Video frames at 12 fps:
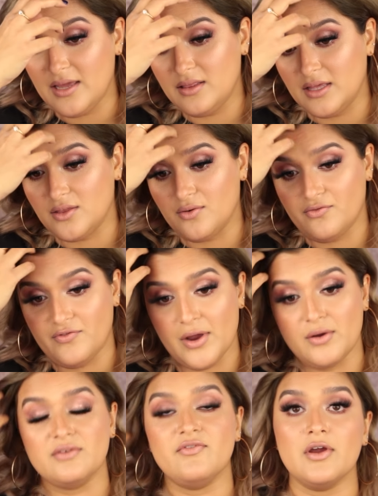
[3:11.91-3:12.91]
Like they're
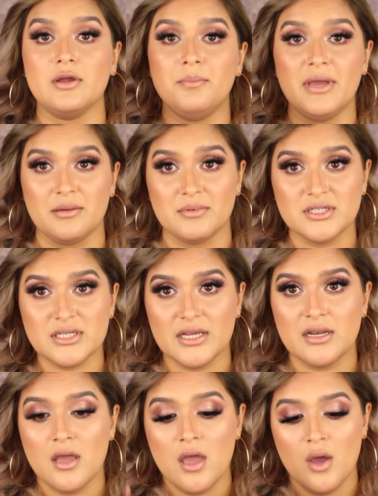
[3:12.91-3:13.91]
very, very
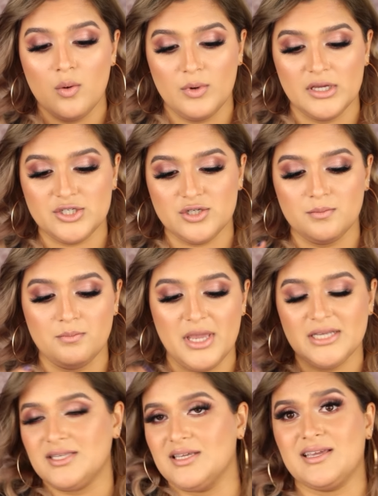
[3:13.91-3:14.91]
pigmented, which
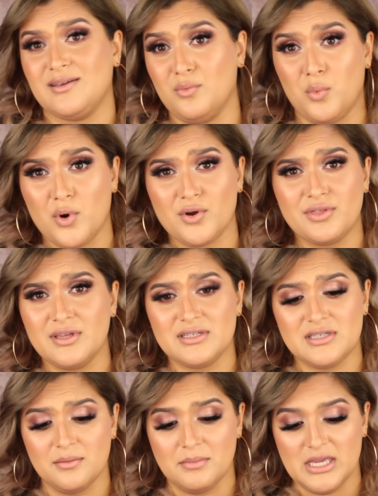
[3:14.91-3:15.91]
makes it worth it to